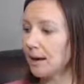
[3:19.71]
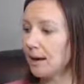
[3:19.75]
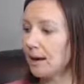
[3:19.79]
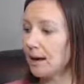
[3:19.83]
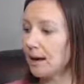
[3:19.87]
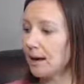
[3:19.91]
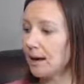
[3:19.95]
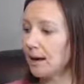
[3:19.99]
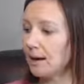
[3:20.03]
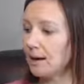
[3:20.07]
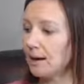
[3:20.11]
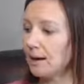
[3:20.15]

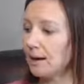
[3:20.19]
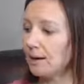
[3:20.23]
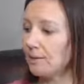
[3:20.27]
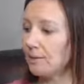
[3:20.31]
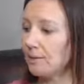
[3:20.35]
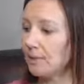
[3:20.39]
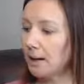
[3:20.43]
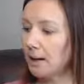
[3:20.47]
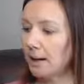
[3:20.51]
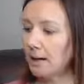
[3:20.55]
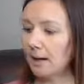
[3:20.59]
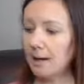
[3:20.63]

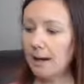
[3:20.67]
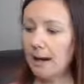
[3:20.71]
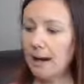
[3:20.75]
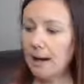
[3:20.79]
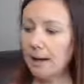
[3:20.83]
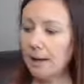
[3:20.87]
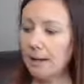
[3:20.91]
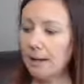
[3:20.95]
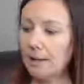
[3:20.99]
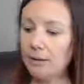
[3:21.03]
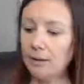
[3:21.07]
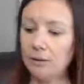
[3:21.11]

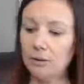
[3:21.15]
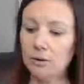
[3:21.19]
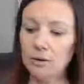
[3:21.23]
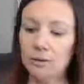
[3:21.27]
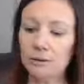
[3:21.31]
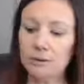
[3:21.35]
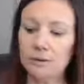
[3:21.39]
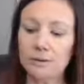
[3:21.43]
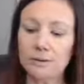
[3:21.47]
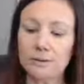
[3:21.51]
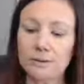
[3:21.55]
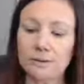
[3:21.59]
I
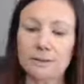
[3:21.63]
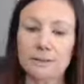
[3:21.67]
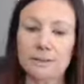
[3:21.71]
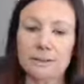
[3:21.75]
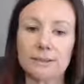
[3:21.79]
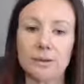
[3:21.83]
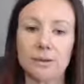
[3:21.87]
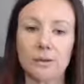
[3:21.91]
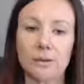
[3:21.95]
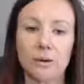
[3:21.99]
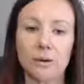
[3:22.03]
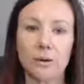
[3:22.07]
use
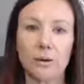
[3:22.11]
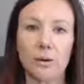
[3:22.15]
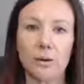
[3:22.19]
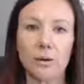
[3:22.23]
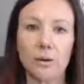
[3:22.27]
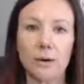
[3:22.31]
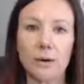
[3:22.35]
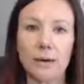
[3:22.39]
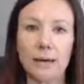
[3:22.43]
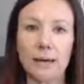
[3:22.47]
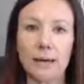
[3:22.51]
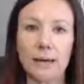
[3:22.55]

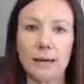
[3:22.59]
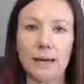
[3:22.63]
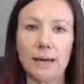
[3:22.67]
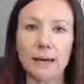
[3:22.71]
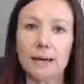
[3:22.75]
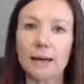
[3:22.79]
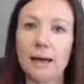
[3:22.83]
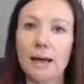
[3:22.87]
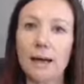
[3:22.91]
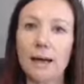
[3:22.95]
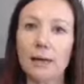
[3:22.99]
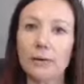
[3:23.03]

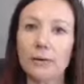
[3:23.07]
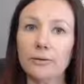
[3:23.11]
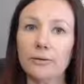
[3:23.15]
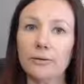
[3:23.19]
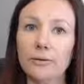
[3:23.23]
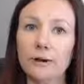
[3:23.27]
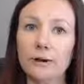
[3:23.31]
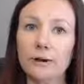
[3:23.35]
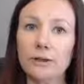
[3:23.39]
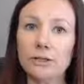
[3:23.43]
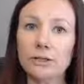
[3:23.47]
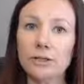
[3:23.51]
organic aloe
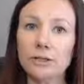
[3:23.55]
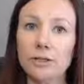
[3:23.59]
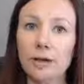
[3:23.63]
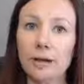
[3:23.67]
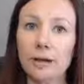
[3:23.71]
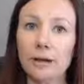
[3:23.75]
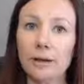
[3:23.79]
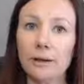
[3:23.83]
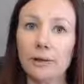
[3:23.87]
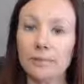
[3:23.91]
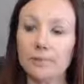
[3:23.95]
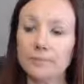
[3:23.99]
vera
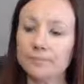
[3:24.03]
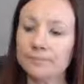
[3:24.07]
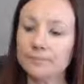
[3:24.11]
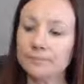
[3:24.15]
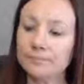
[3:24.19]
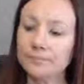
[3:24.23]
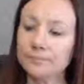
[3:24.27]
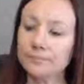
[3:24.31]
gel,